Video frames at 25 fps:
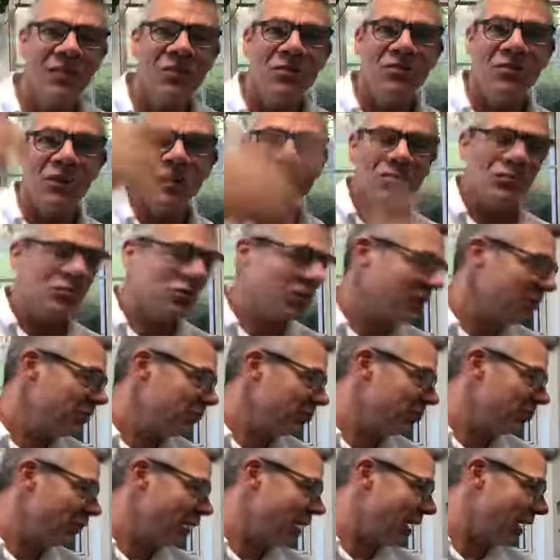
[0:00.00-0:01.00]
Fun Friend
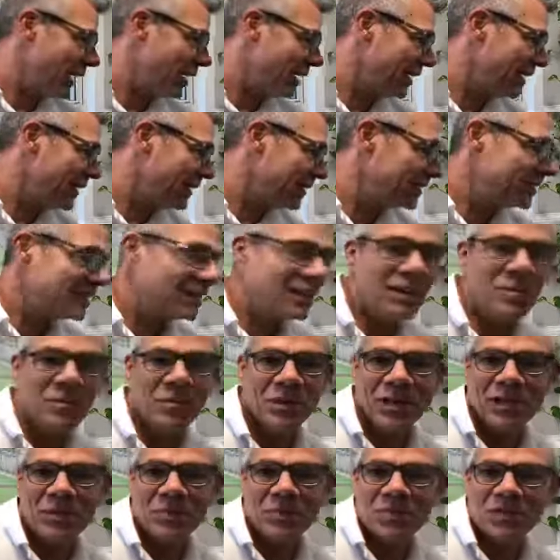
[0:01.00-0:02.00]
Friday is
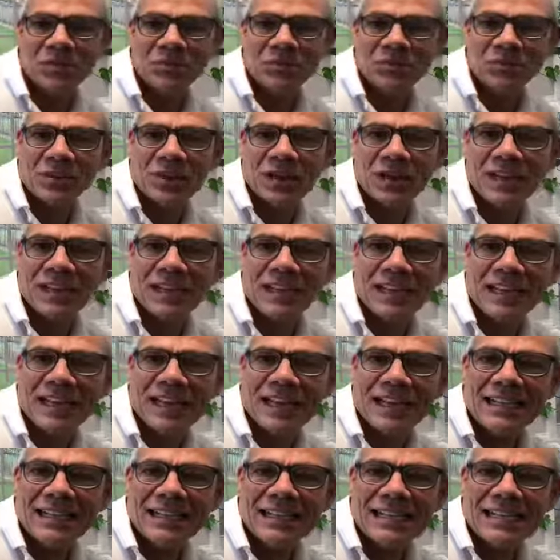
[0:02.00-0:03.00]
coming up on Friday. And